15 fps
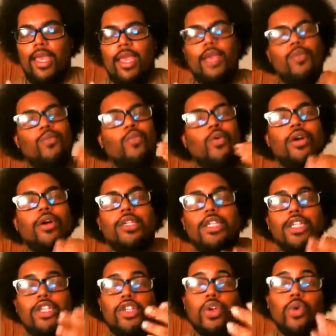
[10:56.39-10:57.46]
it worked
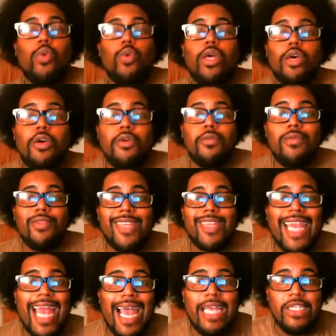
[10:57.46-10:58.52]
so well
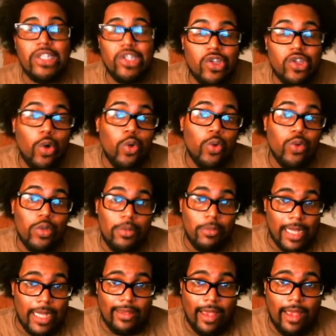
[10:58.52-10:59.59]
that I sold
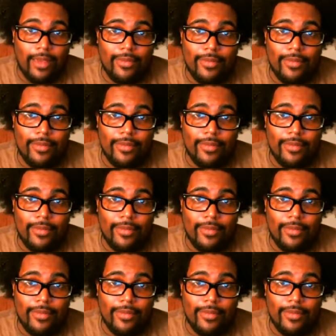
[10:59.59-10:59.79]
my Titan.